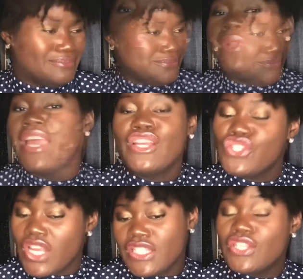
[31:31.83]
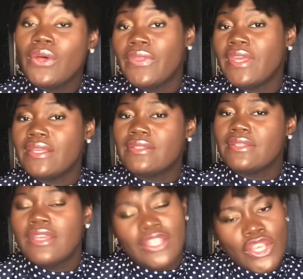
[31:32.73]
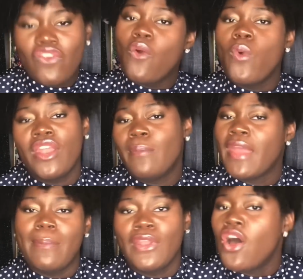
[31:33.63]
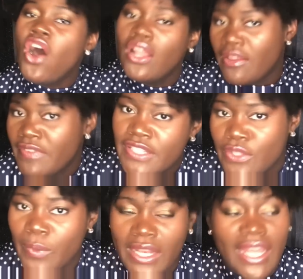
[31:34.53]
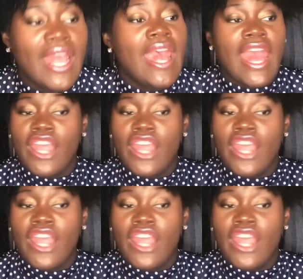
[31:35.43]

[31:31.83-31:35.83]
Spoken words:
Well, Blair, just know this. You're a winner, baby, to all of us, sweetie.